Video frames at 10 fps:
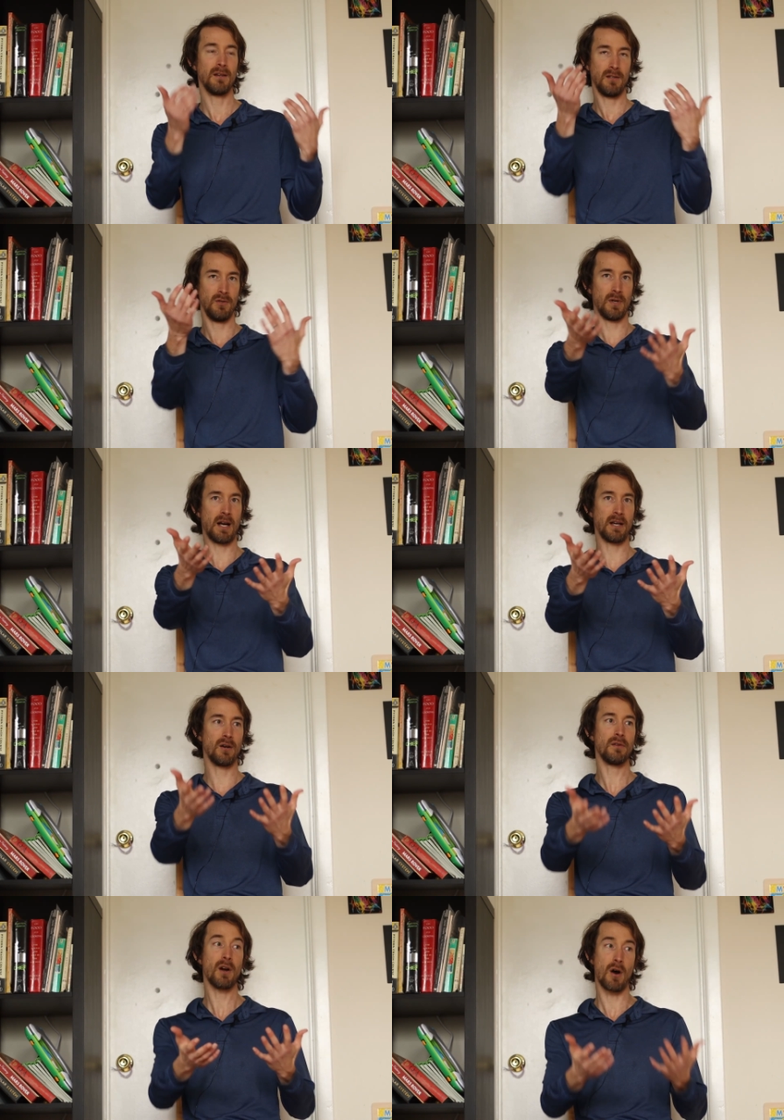You and I
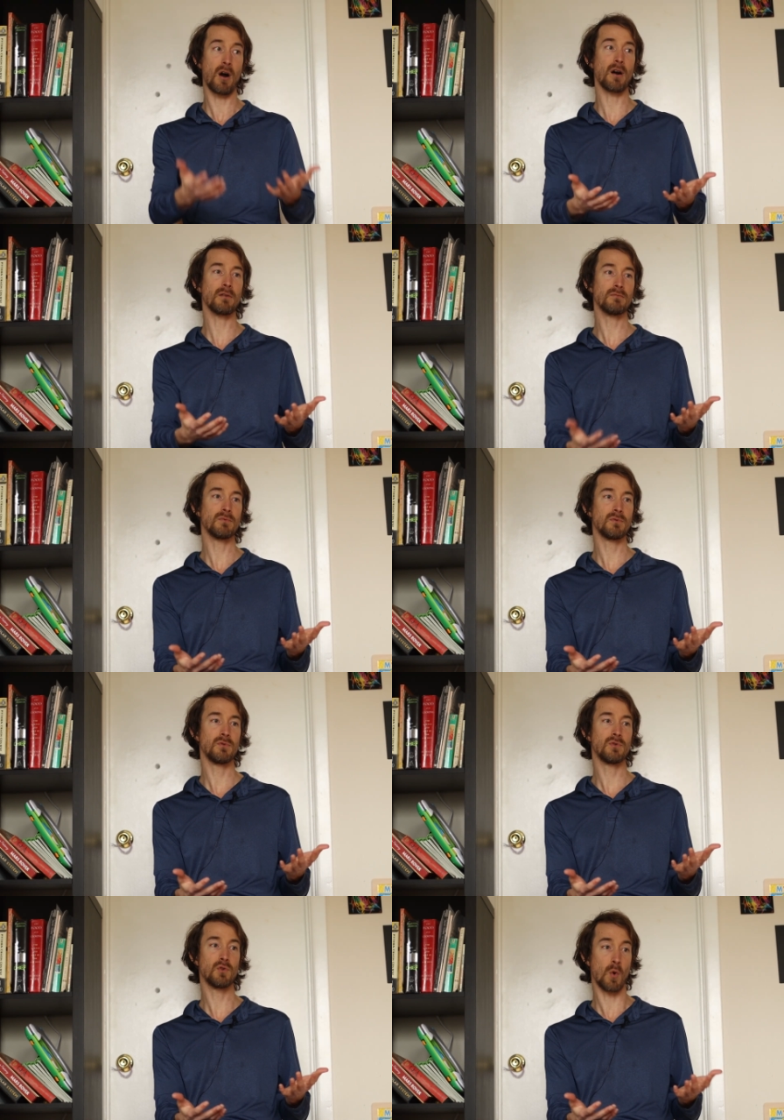know there are
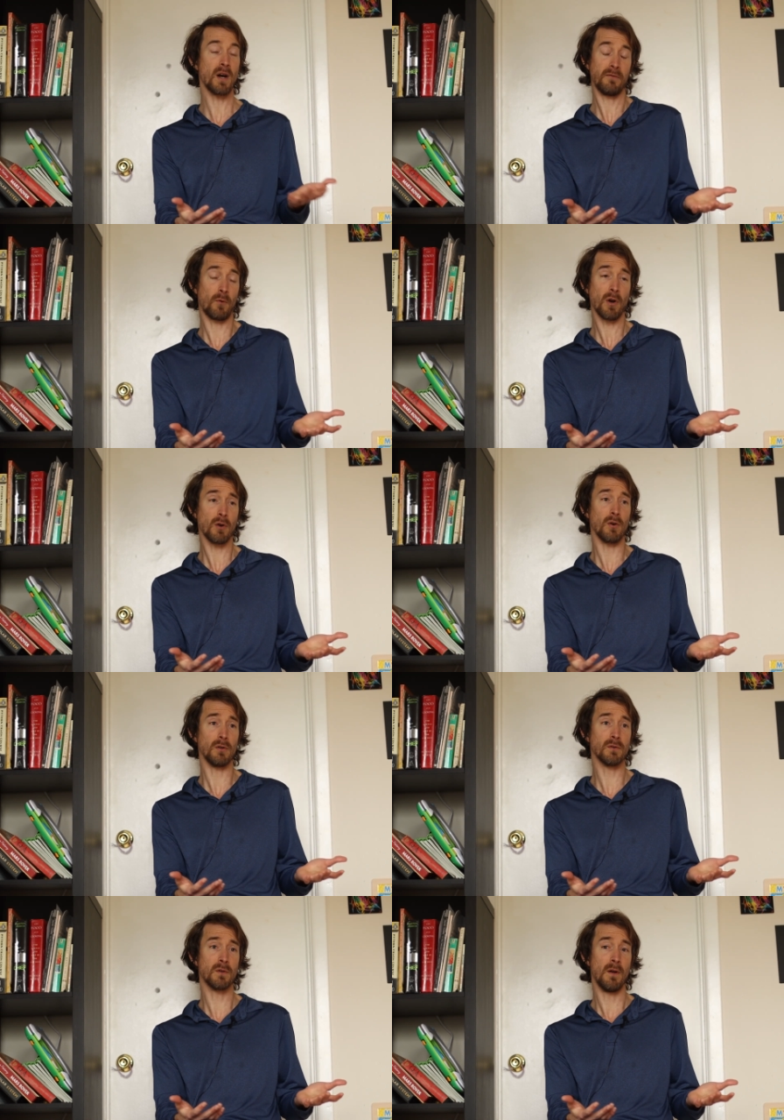
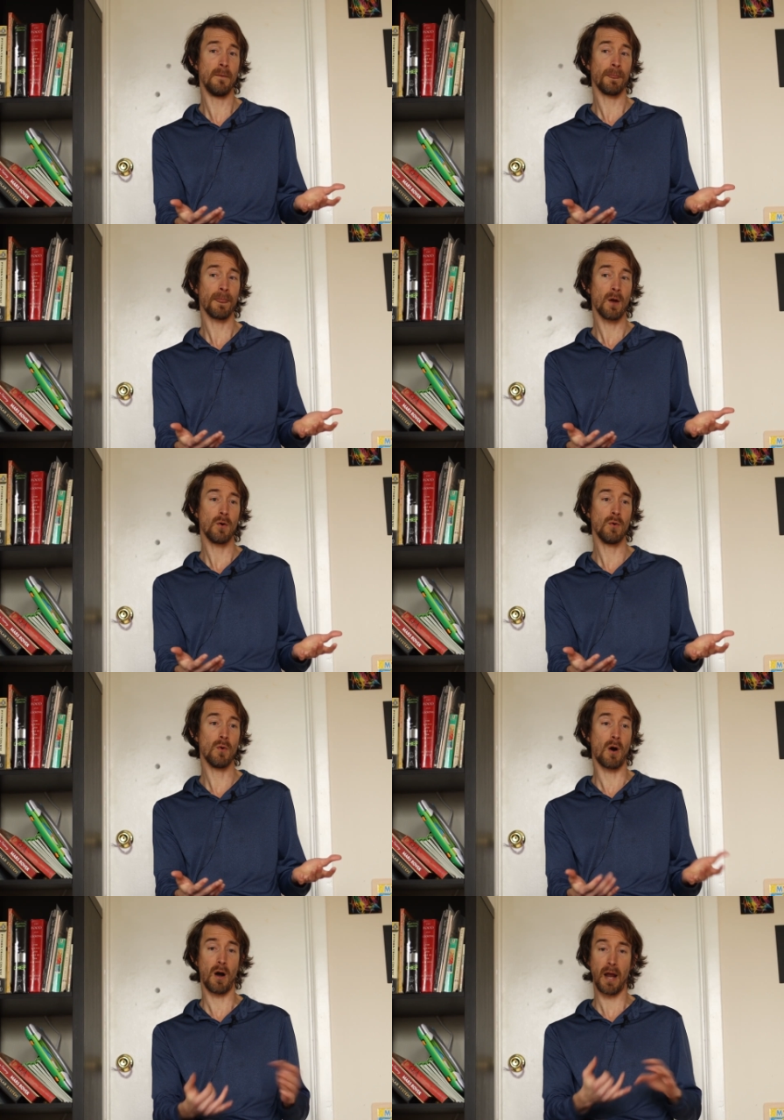24-year-olds who
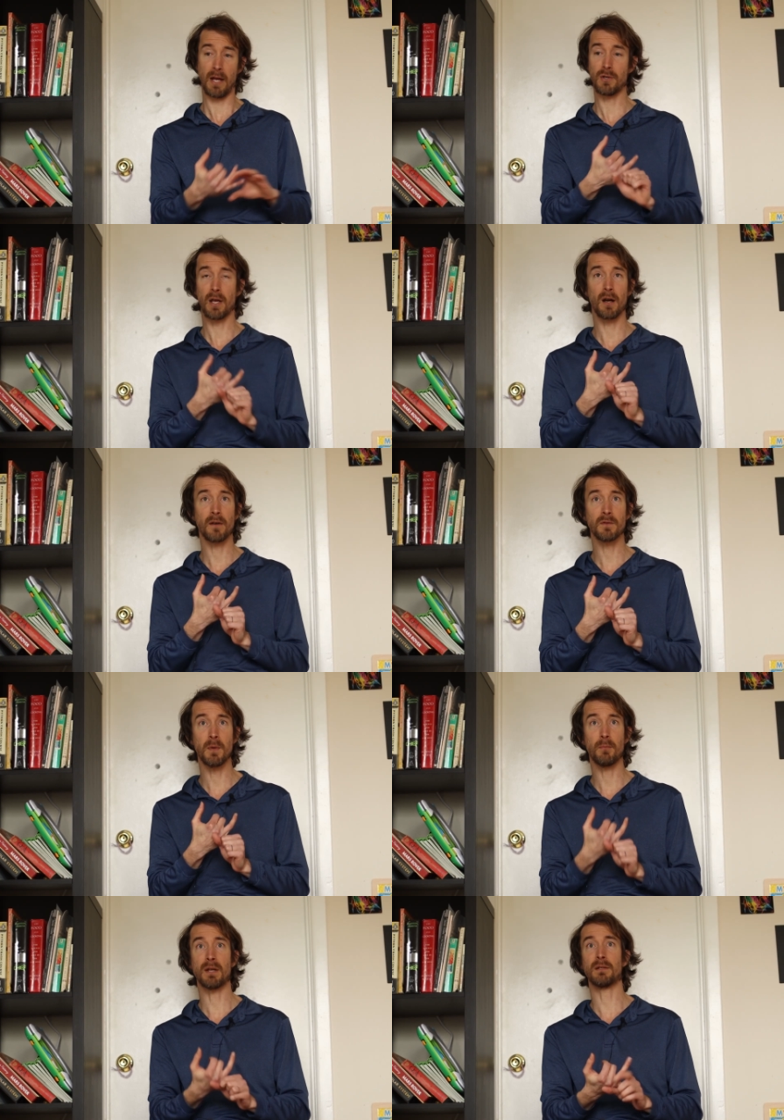are educated enough to be
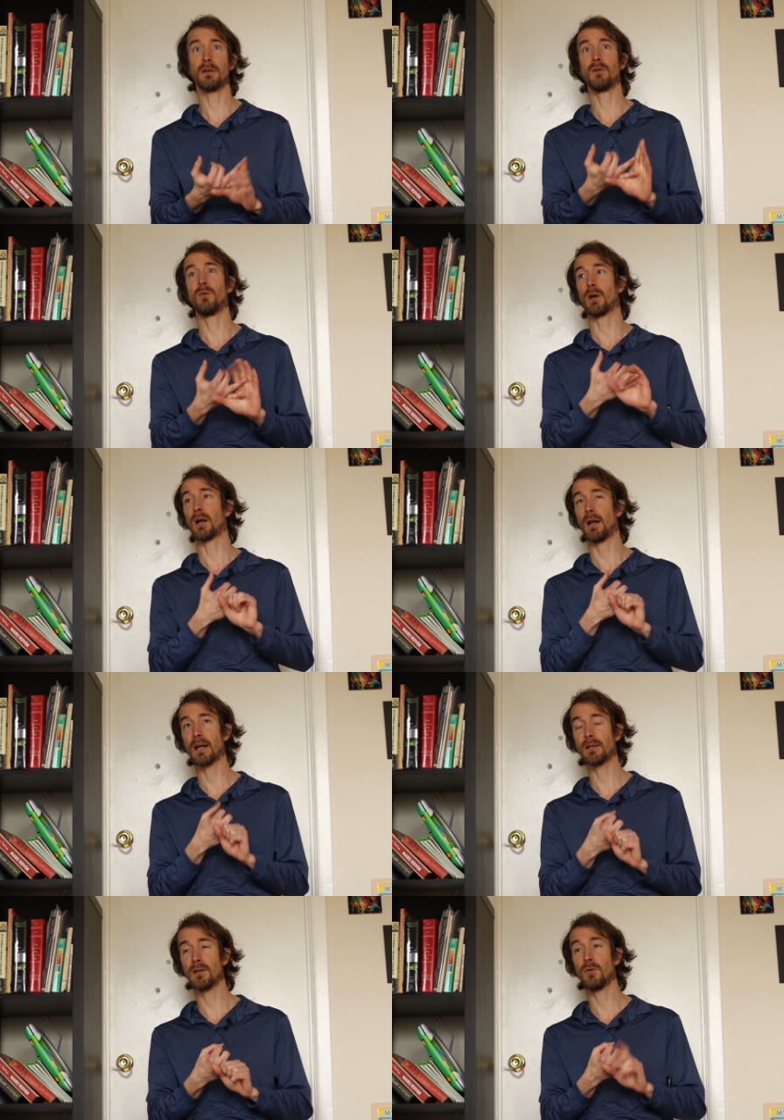president, who are
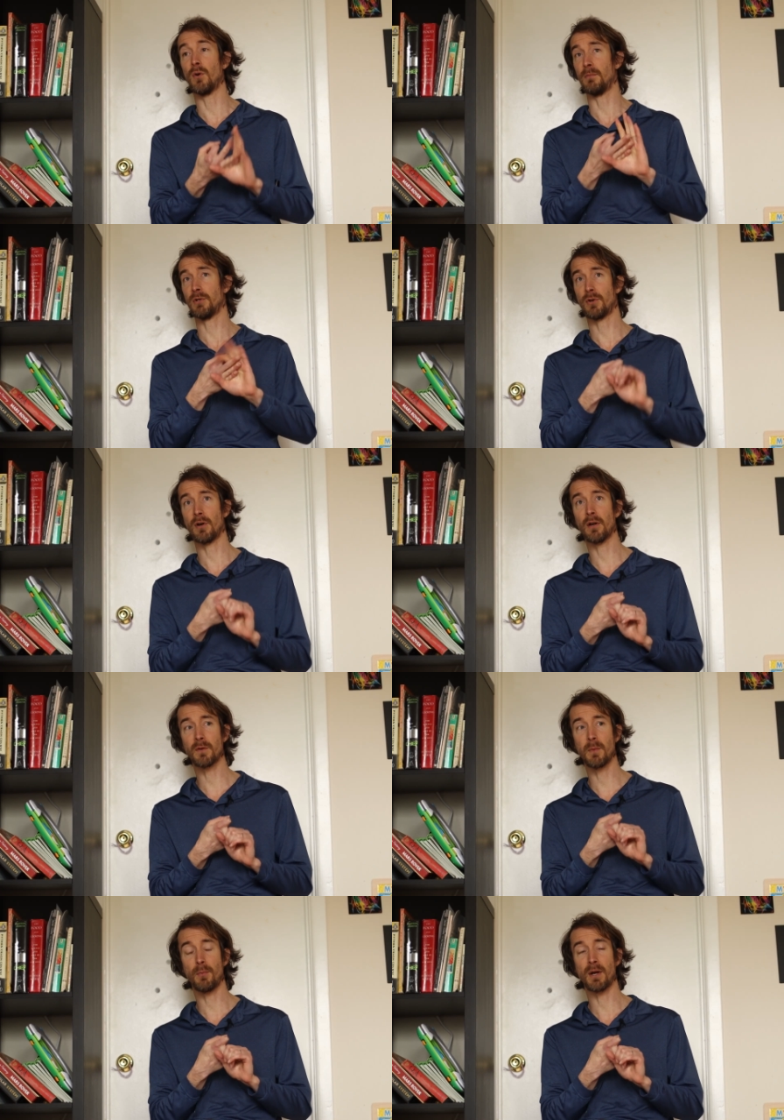connected, who are mature enough to
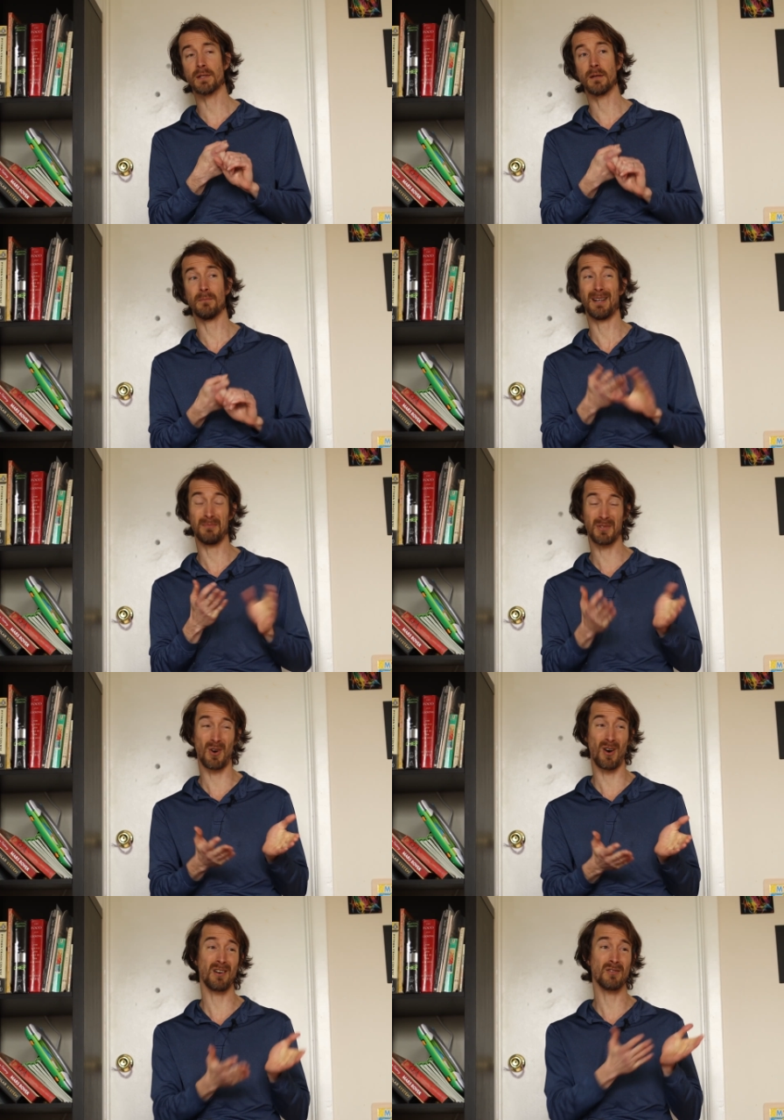be president. But I'm
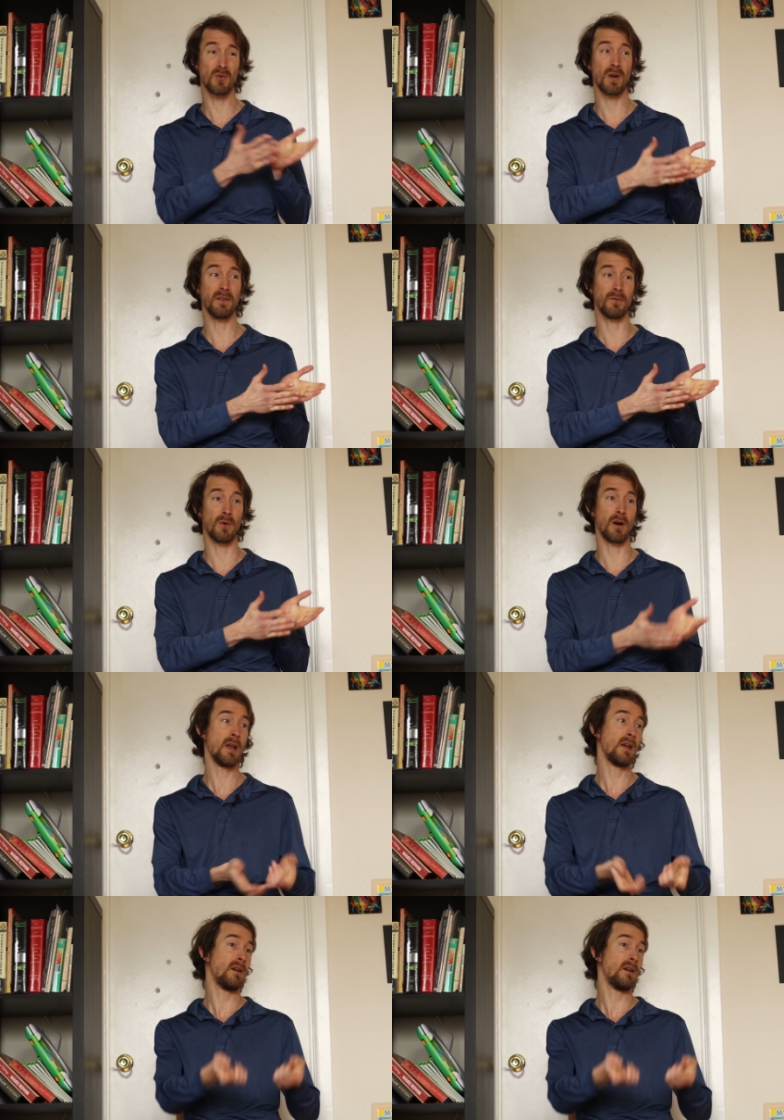sorry, you're 24.